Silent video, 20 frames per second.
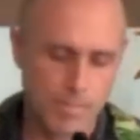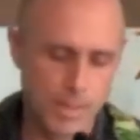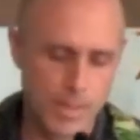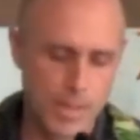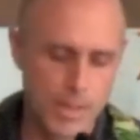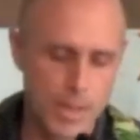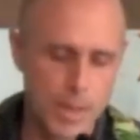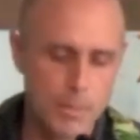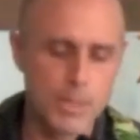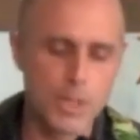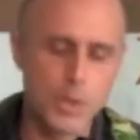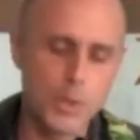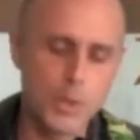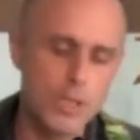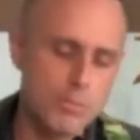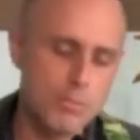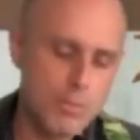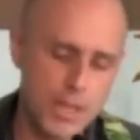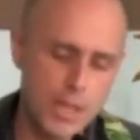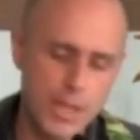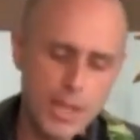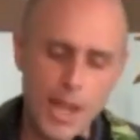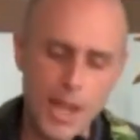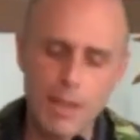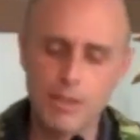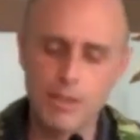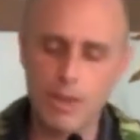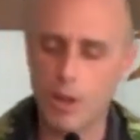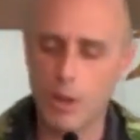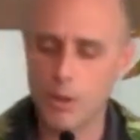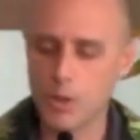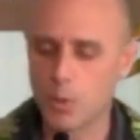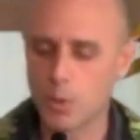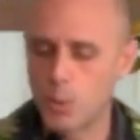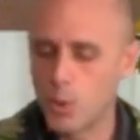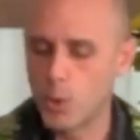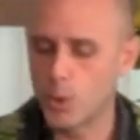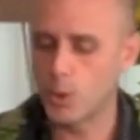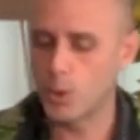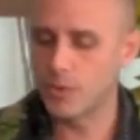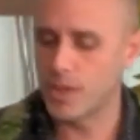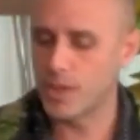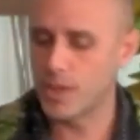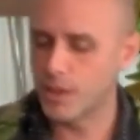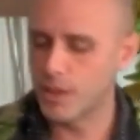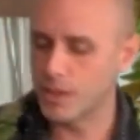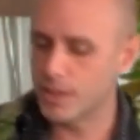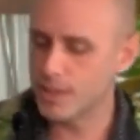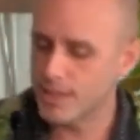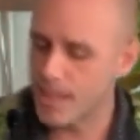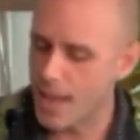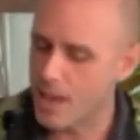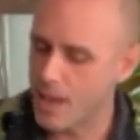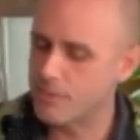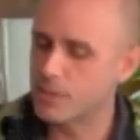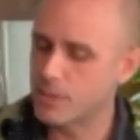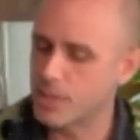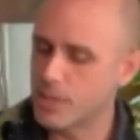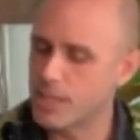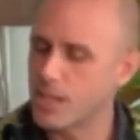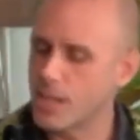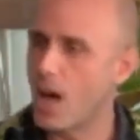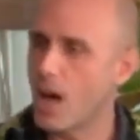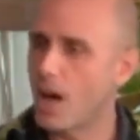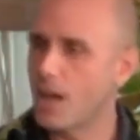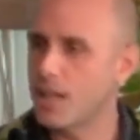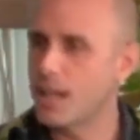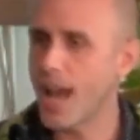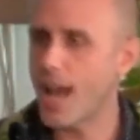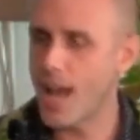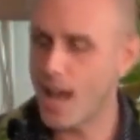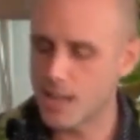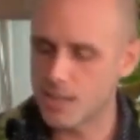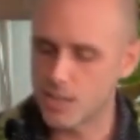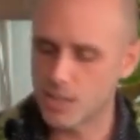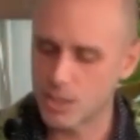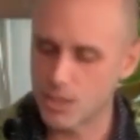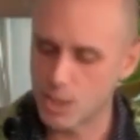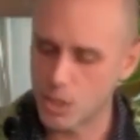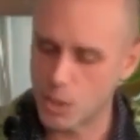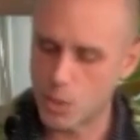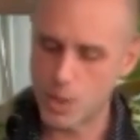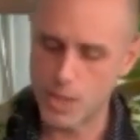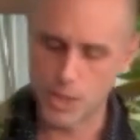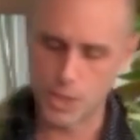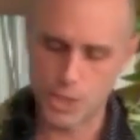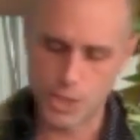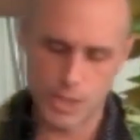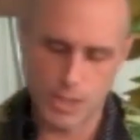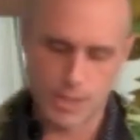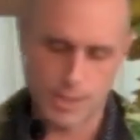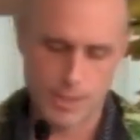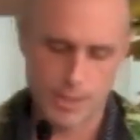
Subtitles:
Between me and the other world, there is ever an unasked question.